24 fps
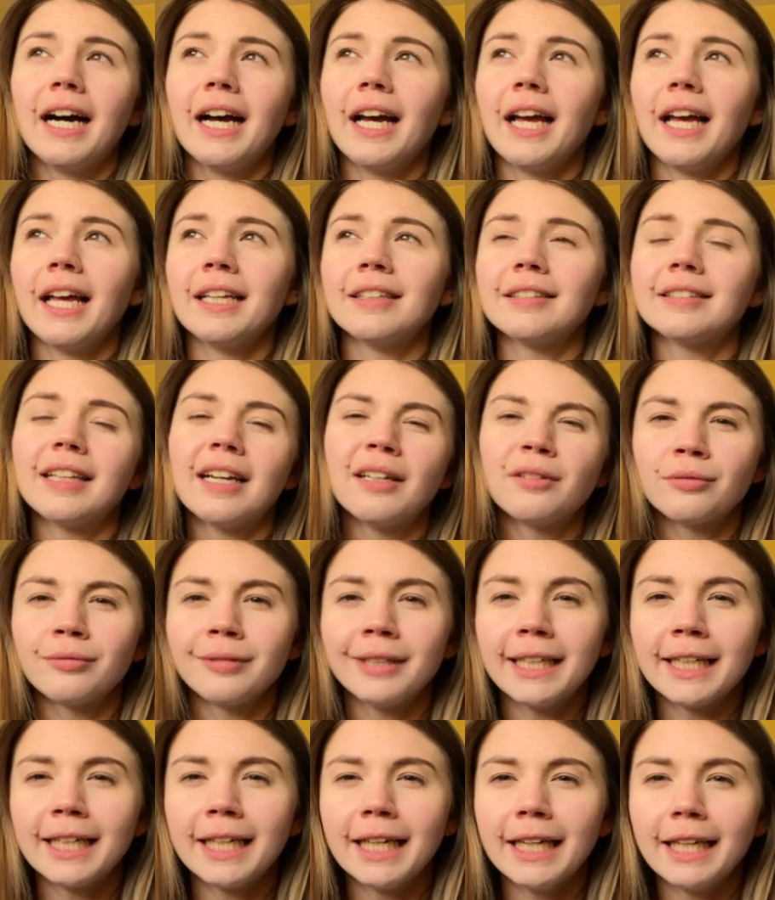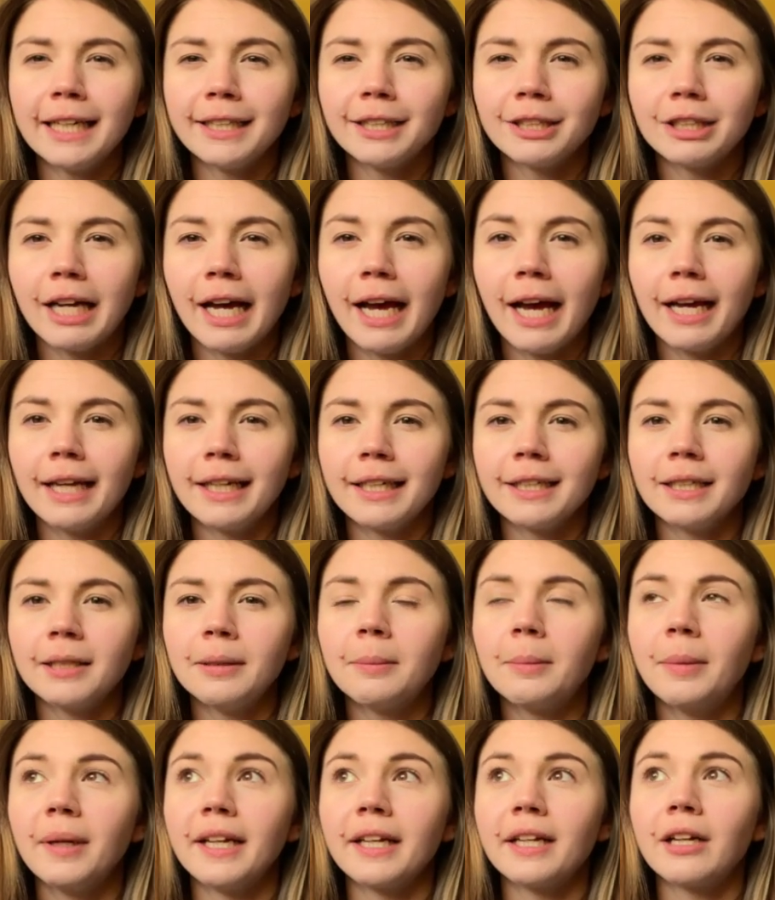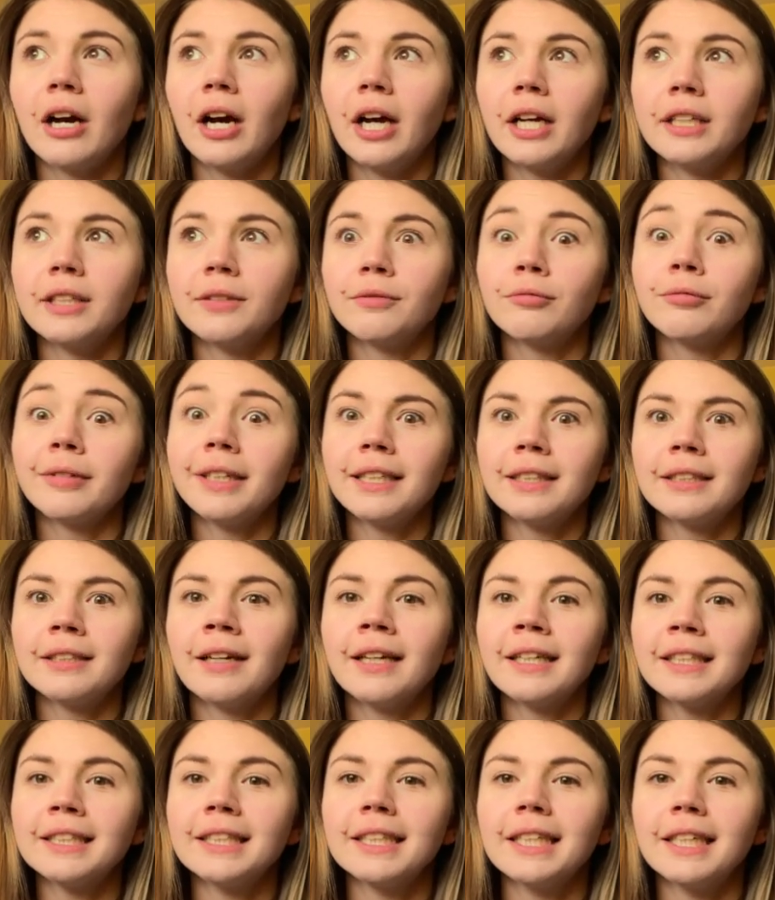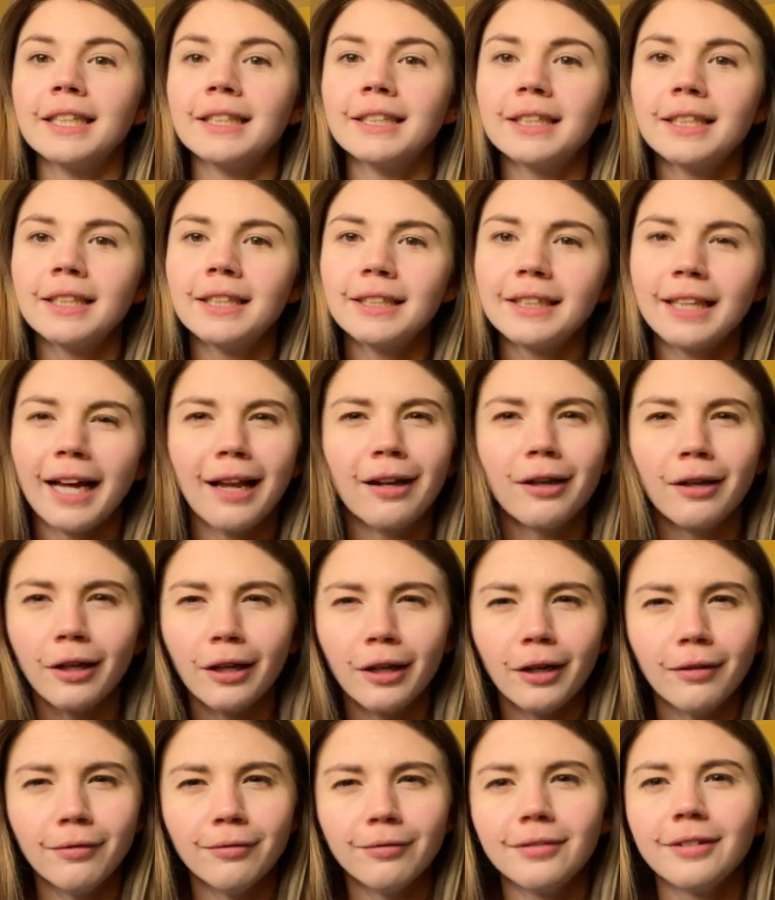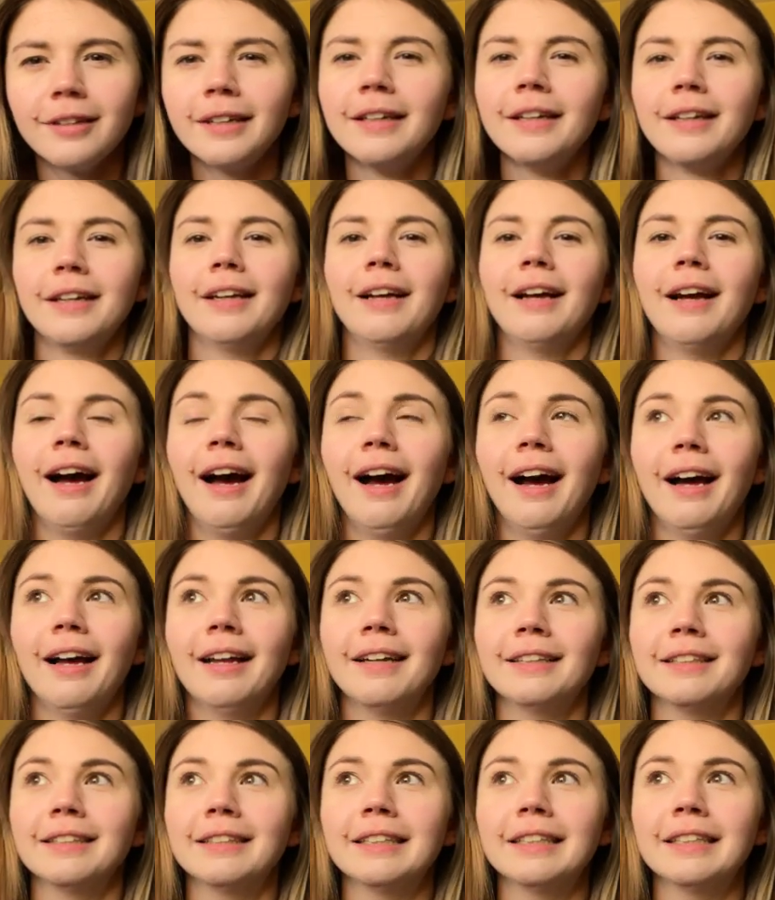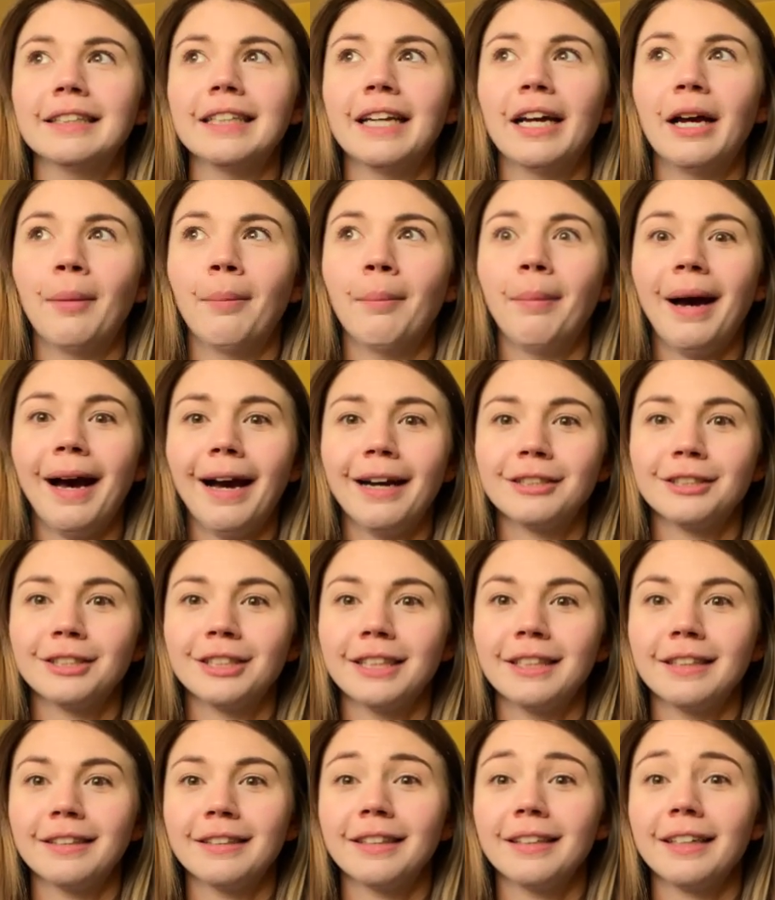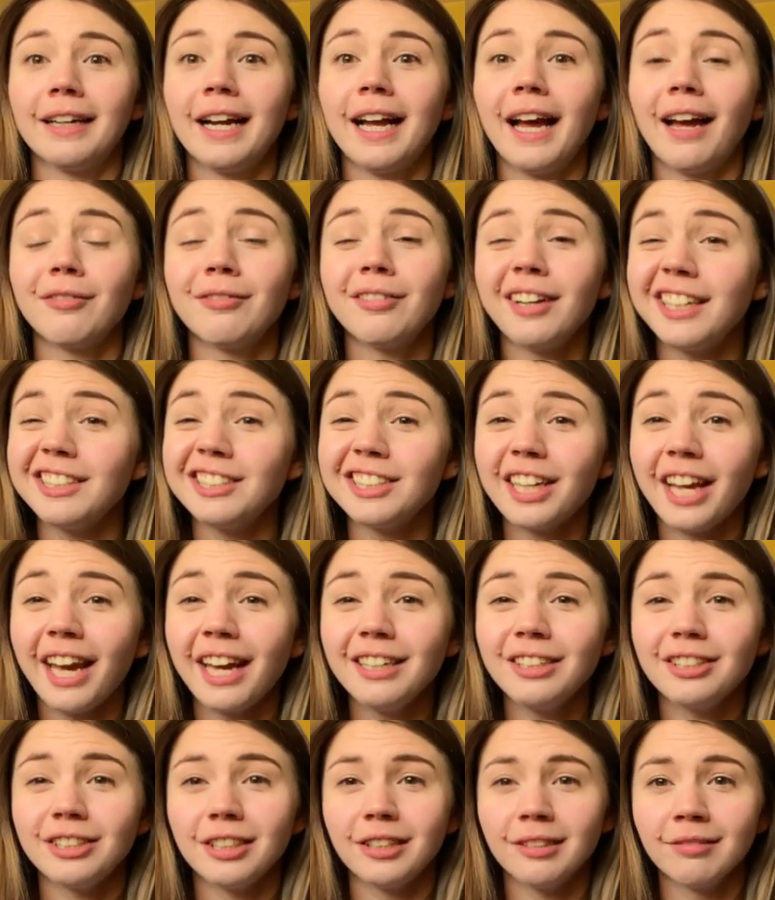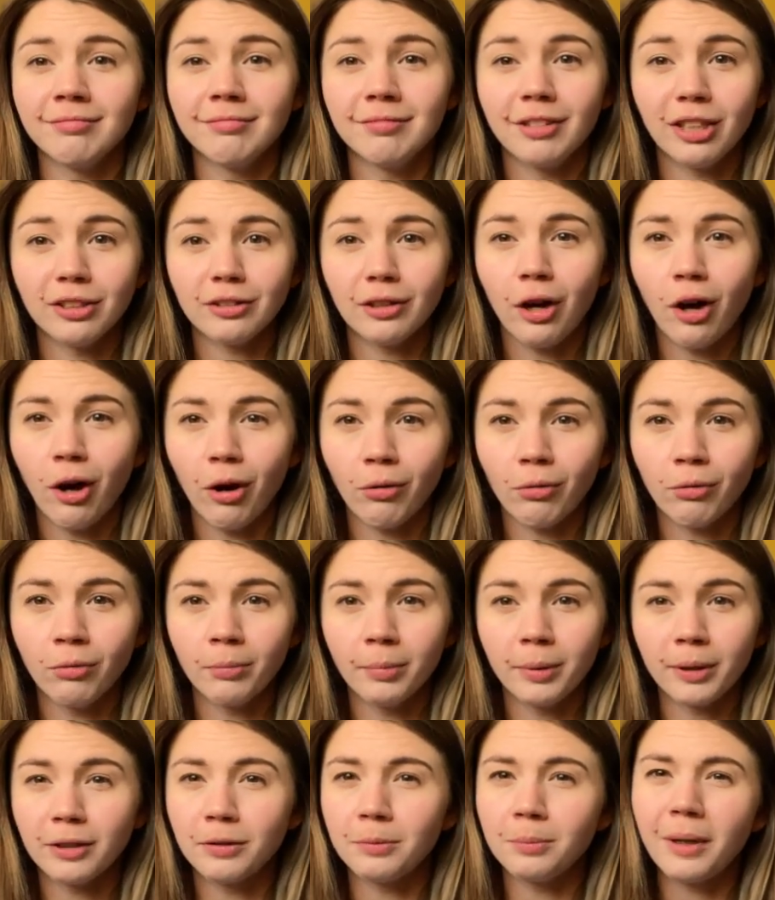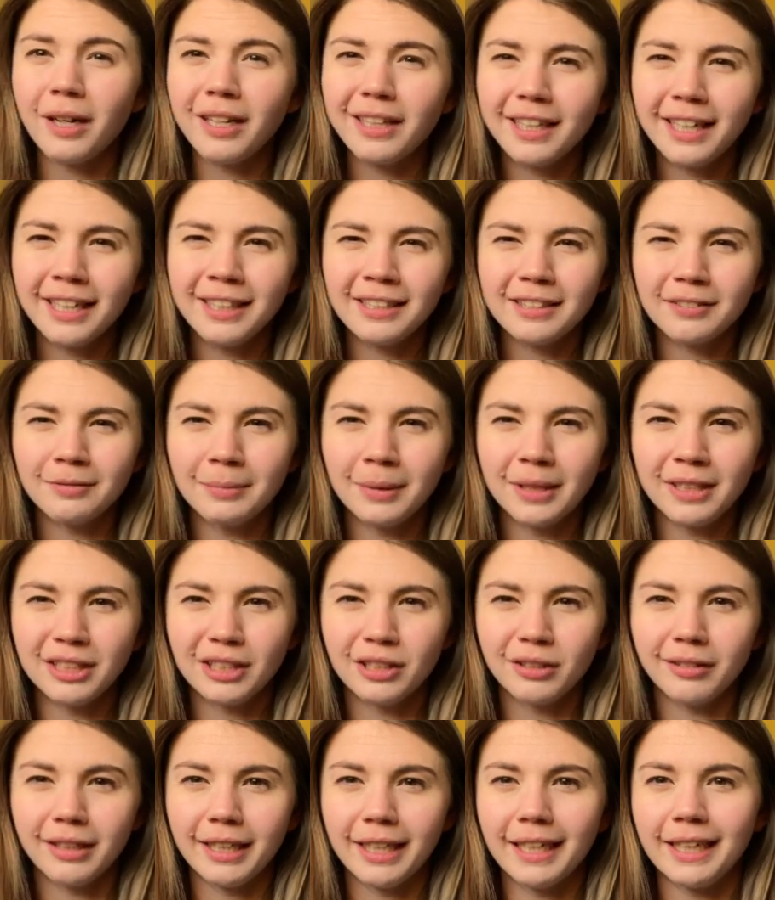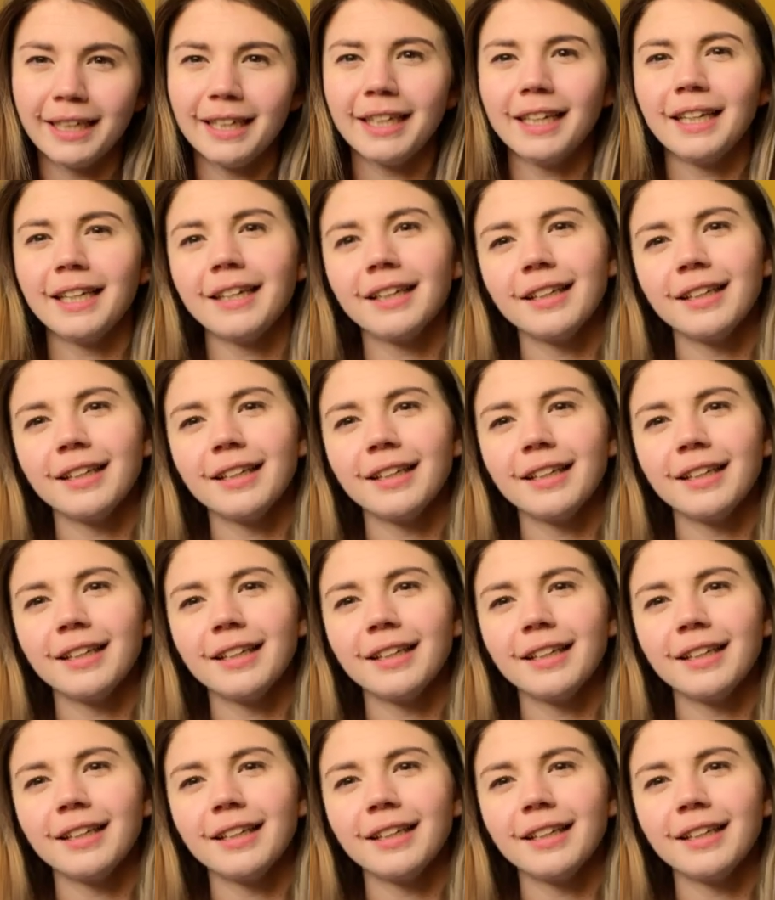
it sounds really cliche, but it kind of reignited that love and passion that I had for education as a whole, because by the end of my degree,